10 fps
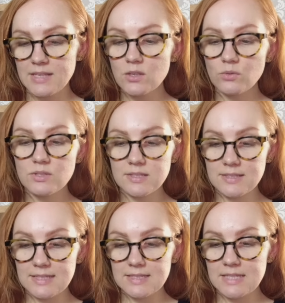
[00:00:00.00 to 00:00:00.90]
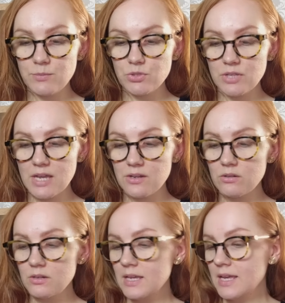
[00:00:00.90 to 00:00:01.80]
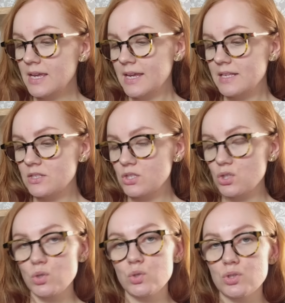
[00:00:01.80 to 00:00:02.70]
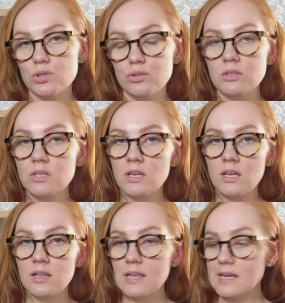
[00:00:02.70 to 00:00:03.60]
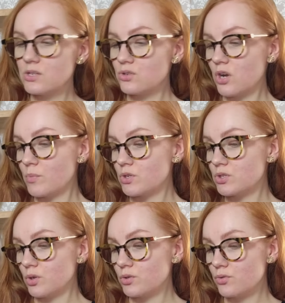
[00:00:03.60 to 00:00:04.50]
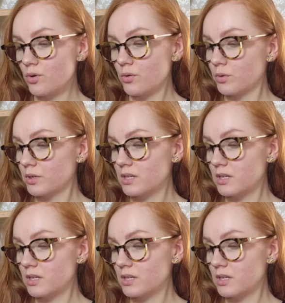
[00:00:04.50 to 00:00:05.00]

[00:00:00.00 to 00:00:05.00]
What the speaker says: it's not seamed together, it's used like a German short row